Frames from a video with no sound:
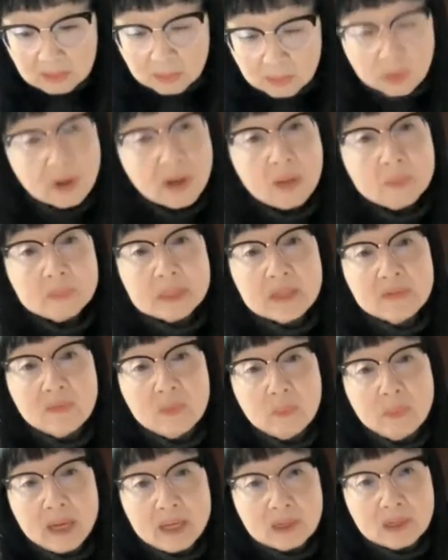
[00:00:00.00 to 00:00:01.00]
perhaps
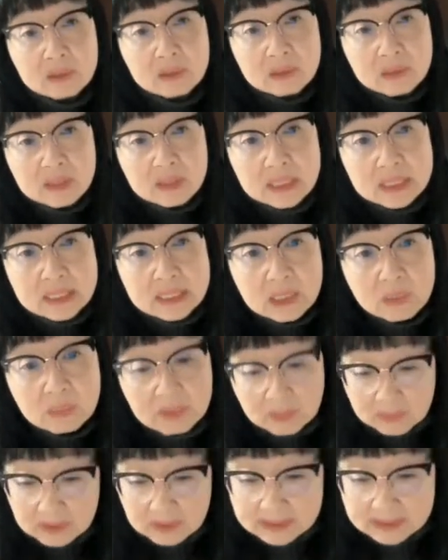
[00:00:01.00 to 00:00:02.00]
even better in some
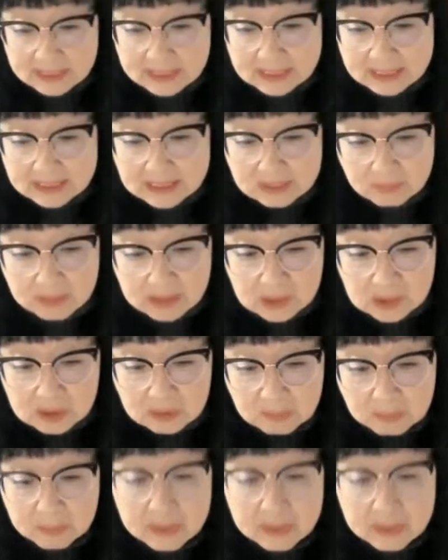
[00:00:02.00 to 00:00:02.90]
people's estimation.